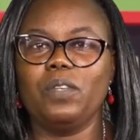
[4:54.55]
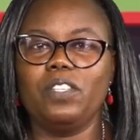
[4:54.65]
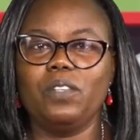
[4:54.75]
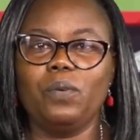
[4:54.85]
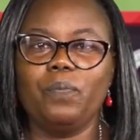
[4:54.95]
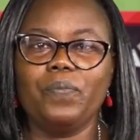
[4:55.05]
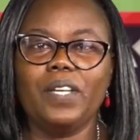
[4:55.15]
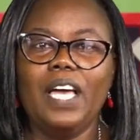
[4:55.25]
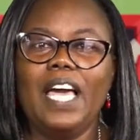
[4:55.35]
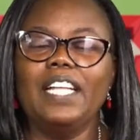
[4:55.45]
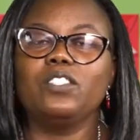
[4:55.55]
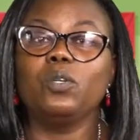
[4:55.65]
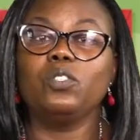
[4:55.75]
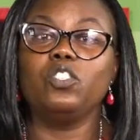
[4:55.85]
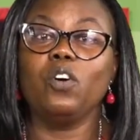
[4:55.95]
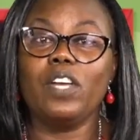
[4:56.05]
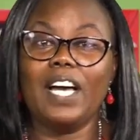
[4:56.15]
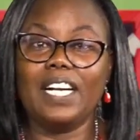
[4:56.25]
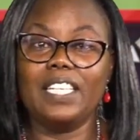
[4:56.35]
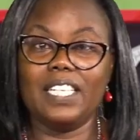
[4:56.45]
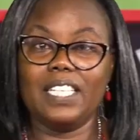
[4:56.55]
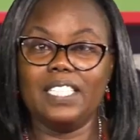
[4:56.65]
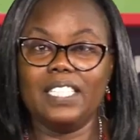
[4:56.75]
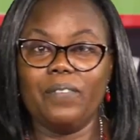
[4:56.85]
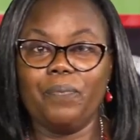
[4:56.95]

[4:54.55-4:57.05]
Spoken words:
with you. And so Joy agreed.